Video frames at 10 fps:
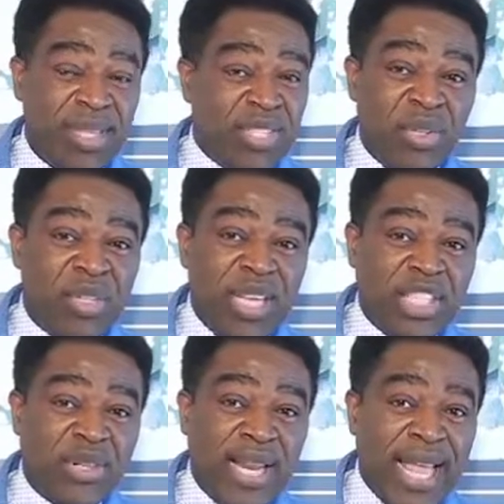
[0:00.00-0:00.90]
It's not a
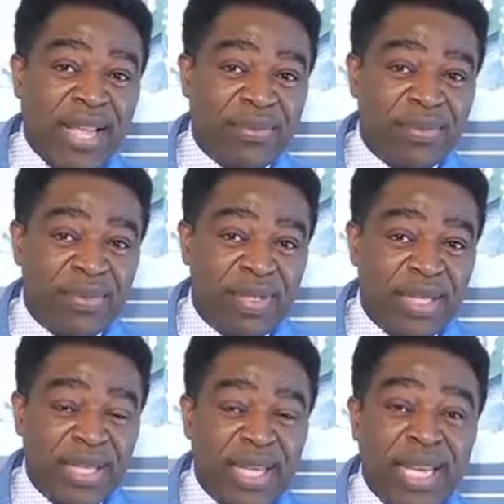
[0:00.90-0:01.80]
natural life.
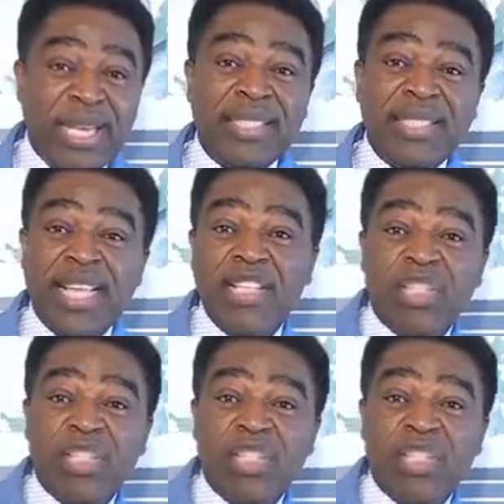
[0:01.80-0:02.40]
It is the